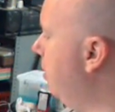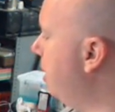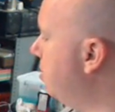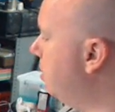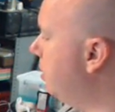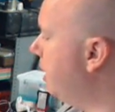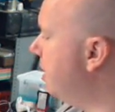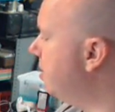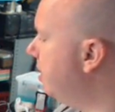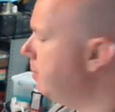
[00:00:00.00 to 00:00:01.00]
hydrochloric
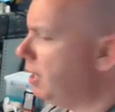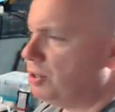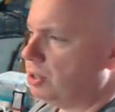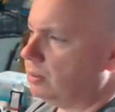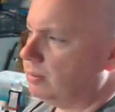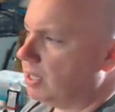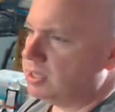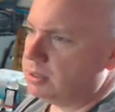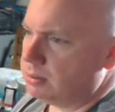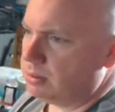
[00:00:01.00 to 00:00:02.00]
acid. I'm not sure.
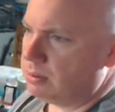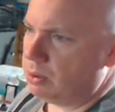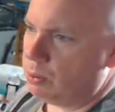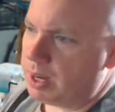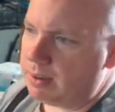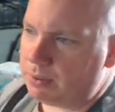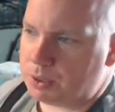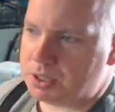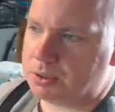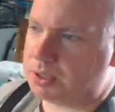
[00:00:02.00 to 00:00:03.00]
That's the way I've
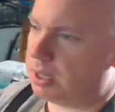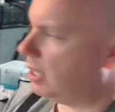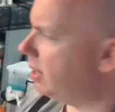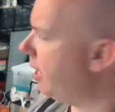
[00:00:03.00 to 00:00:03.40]
always used it, like